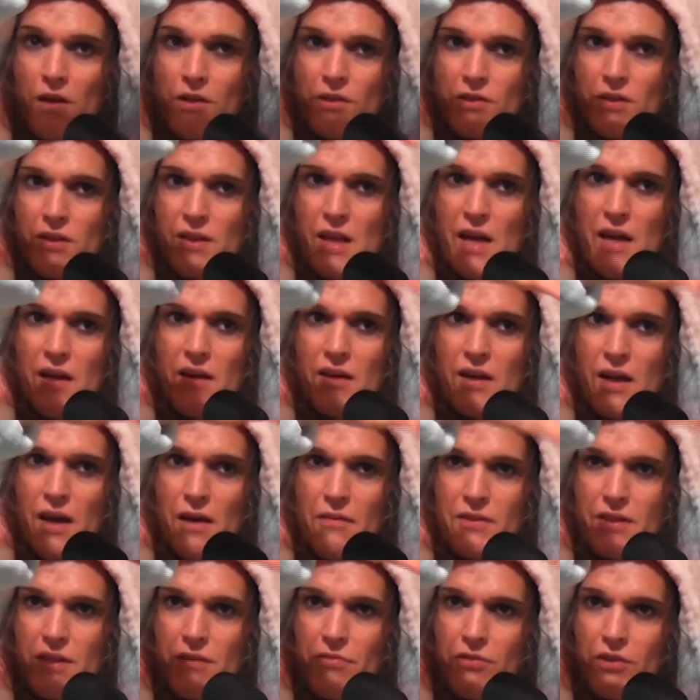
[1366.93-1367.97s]
so they're going to
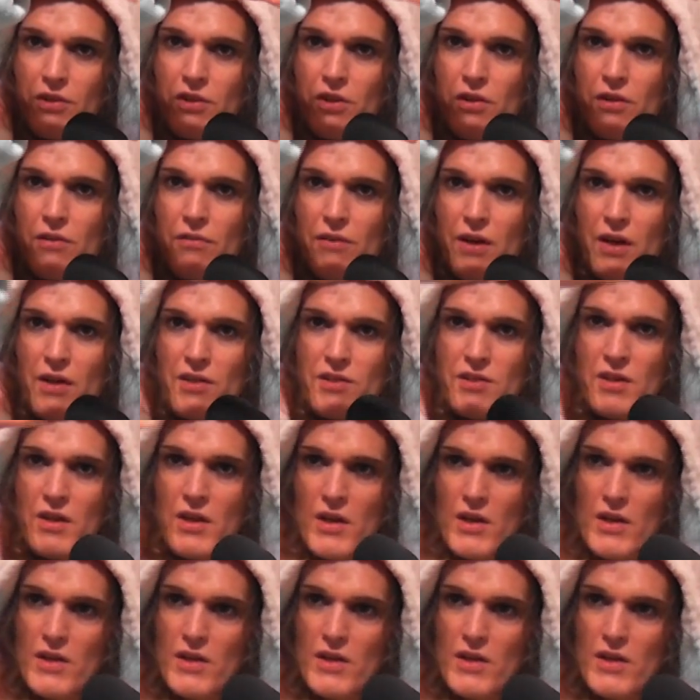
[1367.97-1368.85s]
have a different universe.